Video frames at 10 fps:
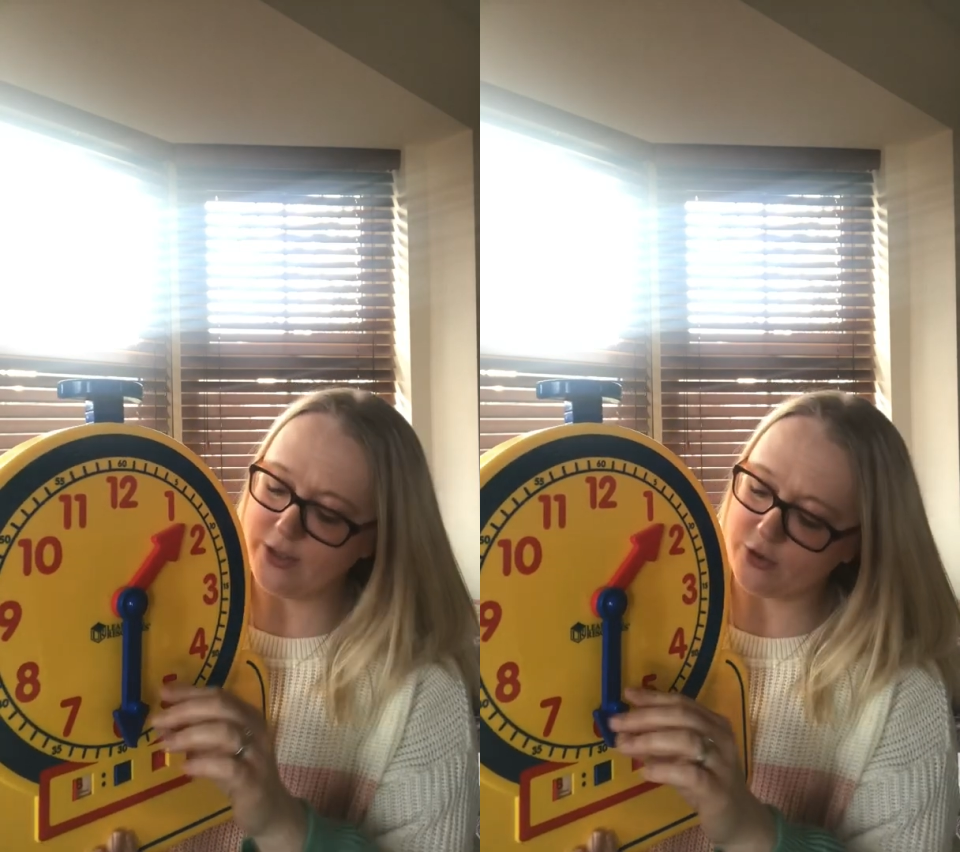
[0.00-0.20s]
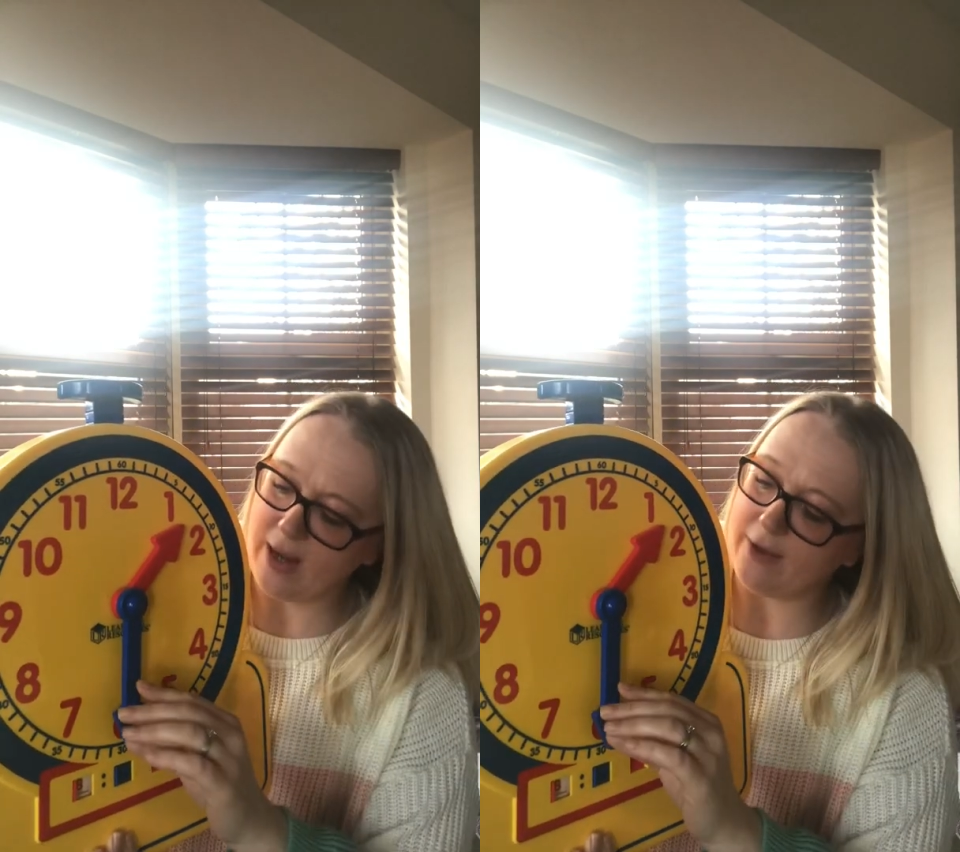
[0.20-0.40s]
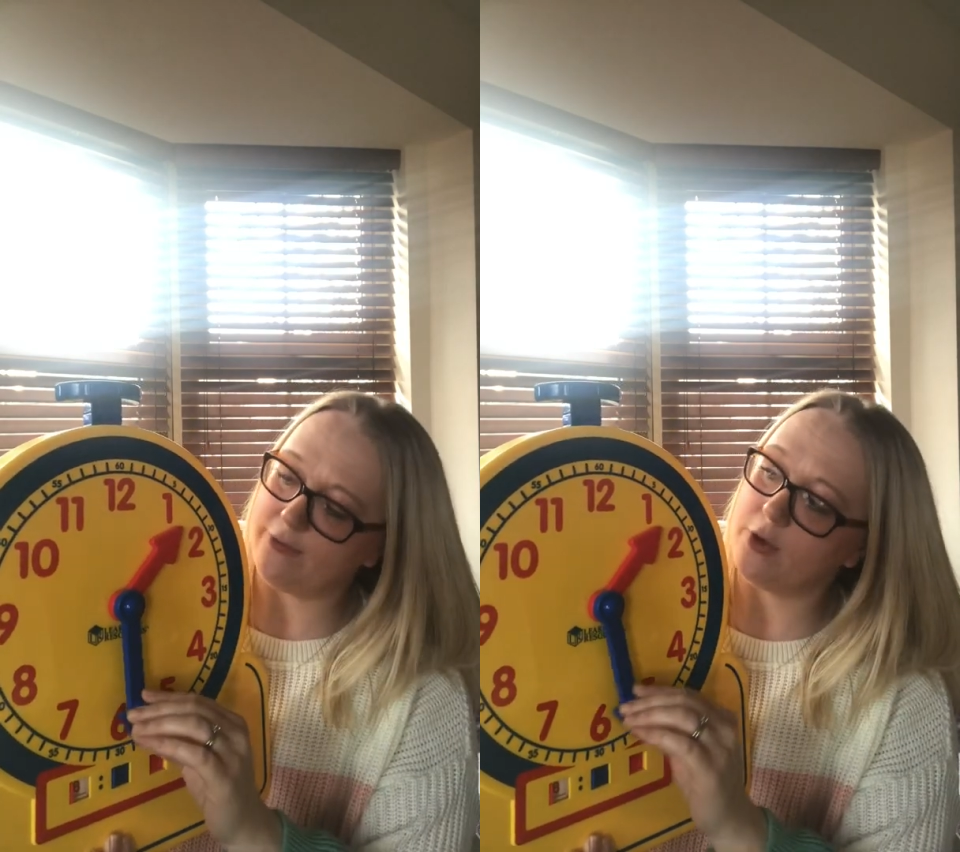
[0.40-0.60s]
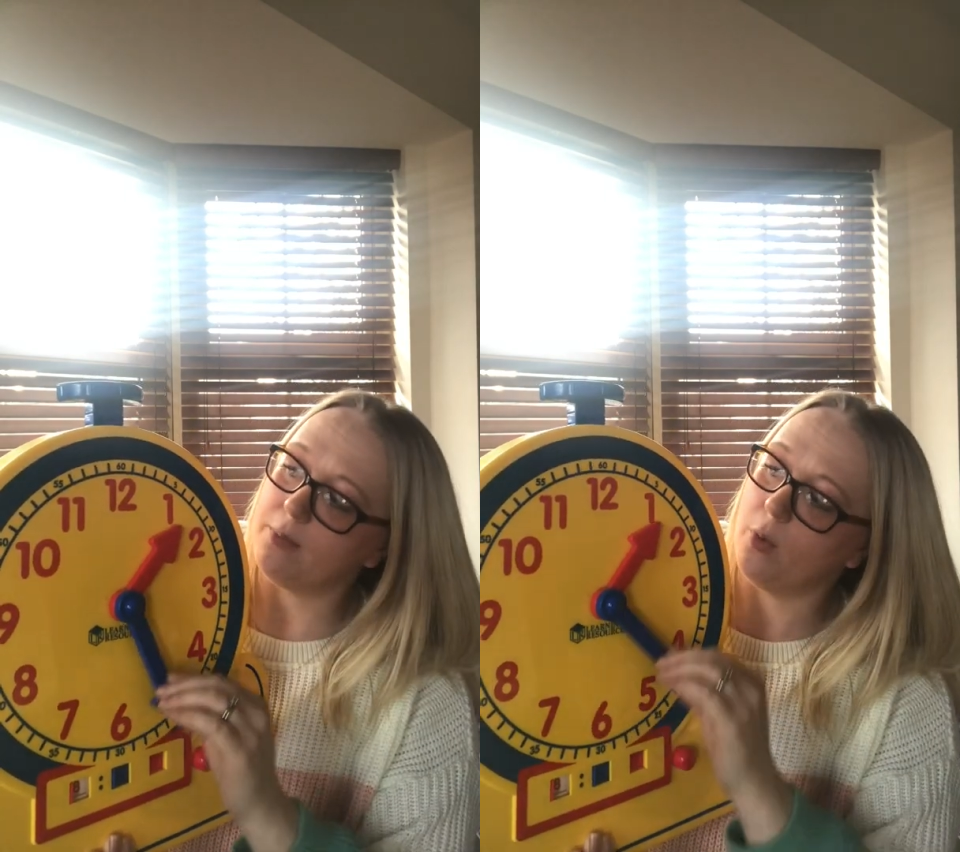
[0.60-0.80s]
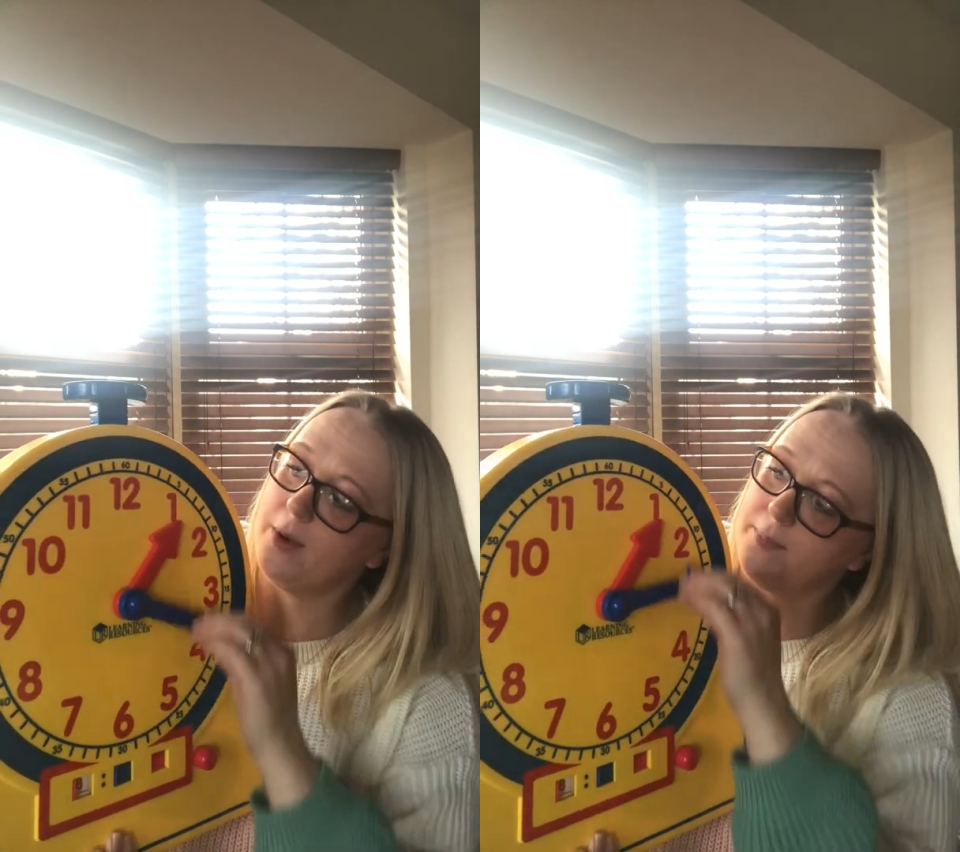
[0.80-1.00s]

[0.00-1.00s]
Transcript: try a few more.